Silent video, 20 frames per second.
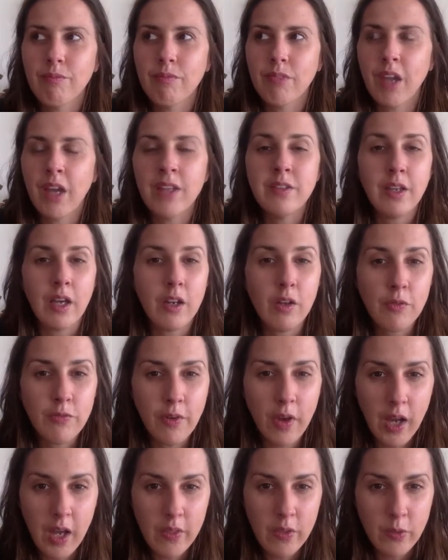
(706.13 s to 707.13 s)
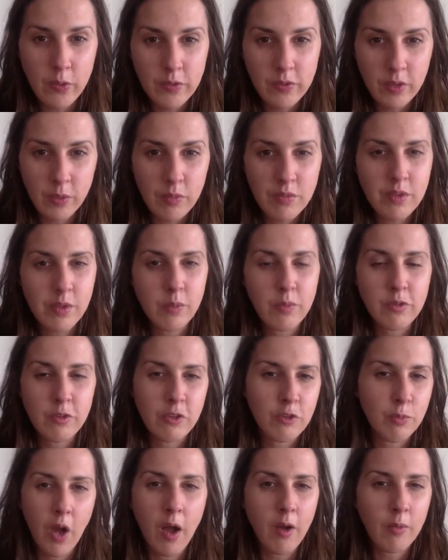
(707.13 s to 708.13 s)
identify those symptoms,
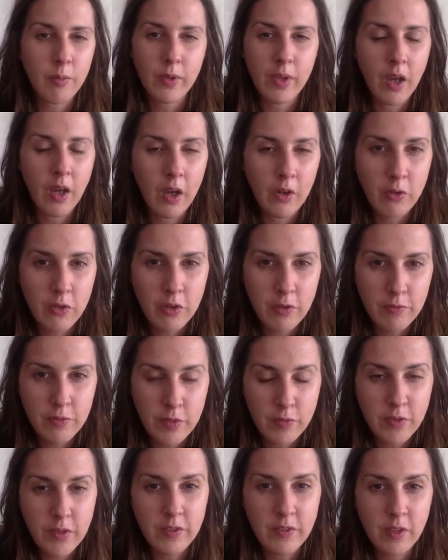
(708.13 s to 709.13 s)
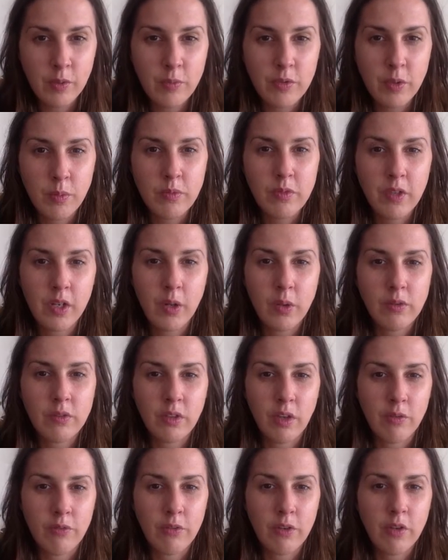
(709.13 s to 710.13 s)
there's probably 150 symptoms that I was
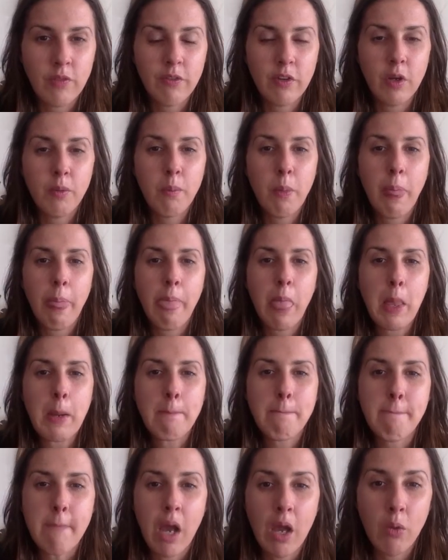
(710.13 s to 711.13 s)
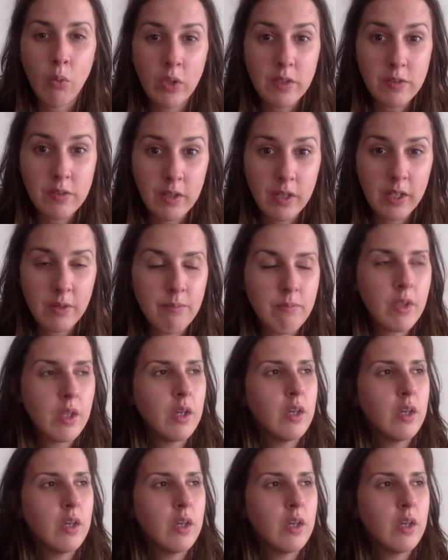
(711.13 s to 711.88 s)
suffering from at one time.